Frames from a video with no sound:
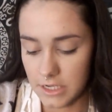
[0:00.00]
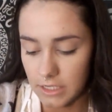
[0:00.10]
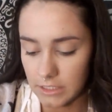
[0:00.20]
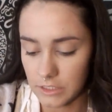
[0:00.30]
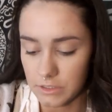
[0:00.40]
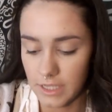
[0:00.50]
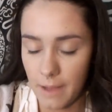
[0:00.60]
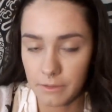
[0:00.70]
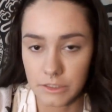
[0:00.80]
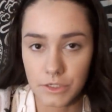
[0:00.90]
A little
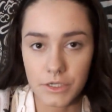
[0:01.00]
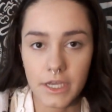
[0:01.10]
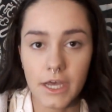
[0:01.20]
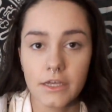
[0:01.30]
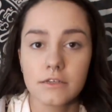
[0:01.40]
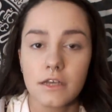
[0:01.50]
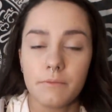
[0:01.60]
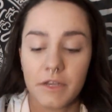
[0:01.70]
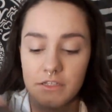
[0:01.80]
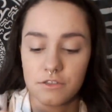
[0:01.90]
dabble do ya. I
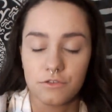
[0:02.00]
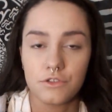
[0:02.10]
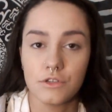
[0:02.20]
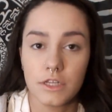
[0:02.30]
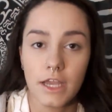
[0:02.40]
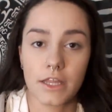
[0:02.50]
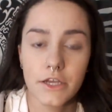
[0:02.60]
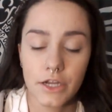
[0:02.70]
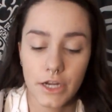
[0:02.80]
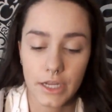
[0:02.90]
mix those two
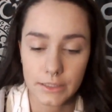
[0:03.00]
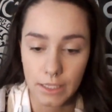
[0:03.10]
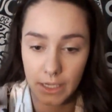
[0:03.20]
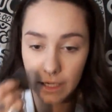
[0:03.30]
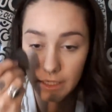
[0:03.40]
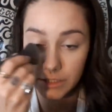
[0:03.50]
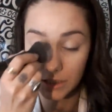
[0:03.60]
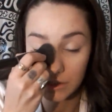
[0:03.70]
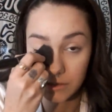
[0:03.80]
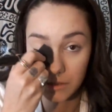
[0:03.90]
together, and then I
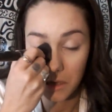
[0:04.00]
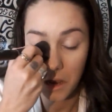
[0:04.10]
just...